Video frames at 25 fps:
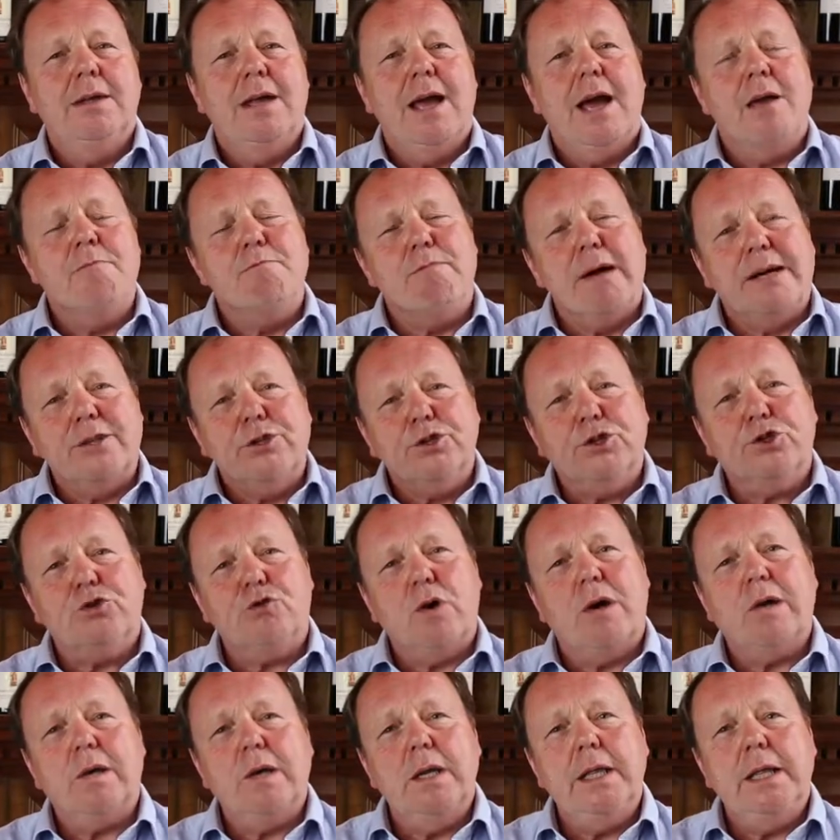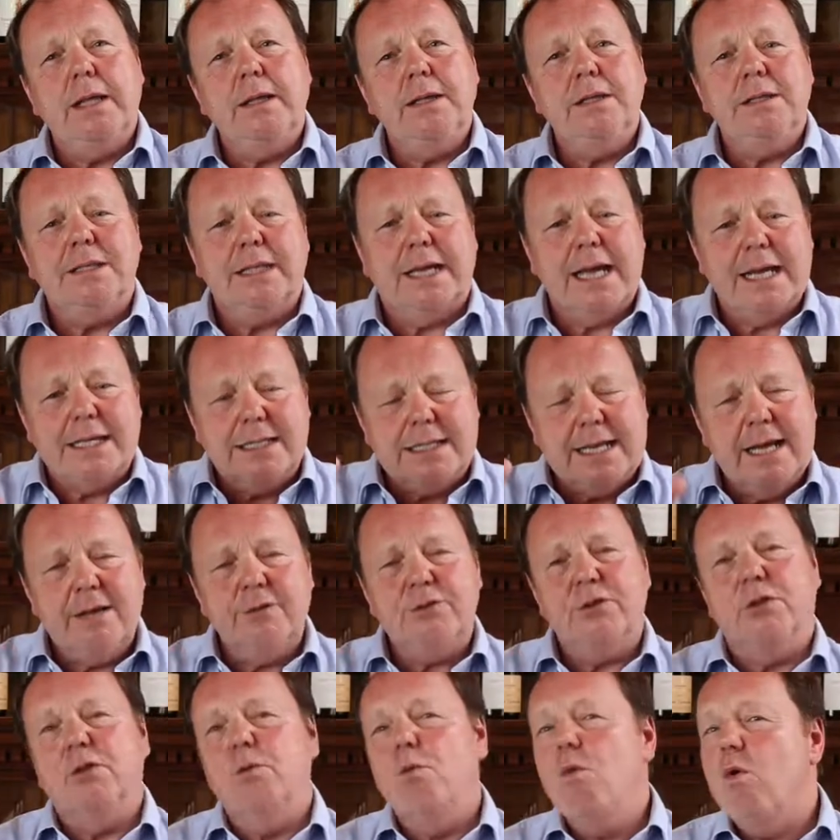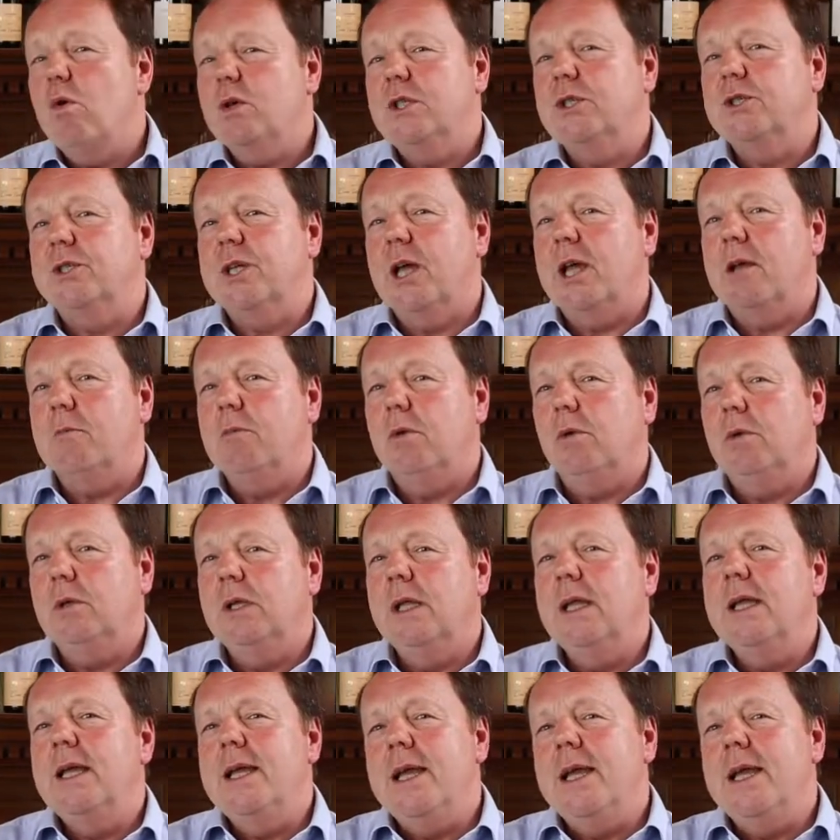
and by struggling to get down to the water table,